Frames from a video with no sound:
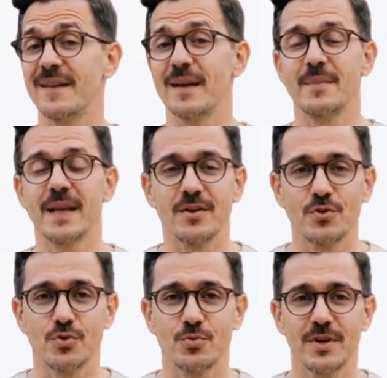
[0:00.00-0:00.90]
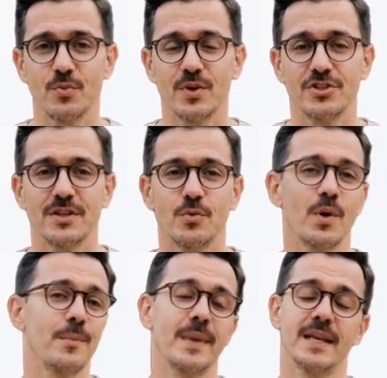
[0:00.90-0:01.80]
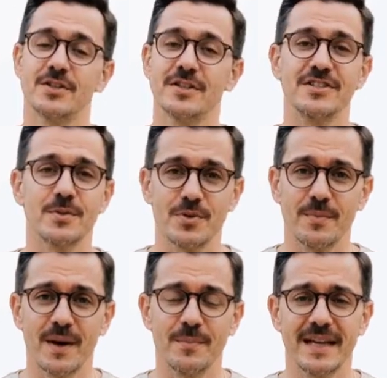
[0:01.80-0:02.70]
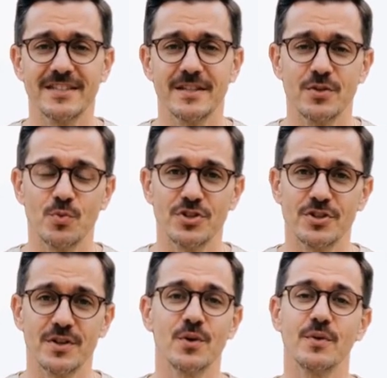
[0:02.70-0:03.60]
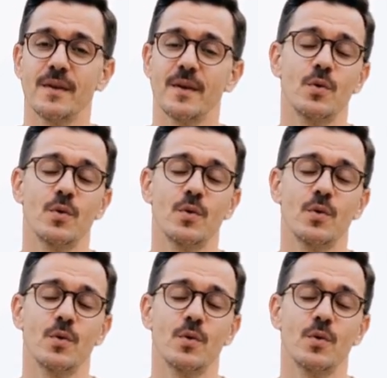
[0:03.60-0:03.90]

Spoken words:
Embed your Lumina widget in web pages simply by pasting the widget code,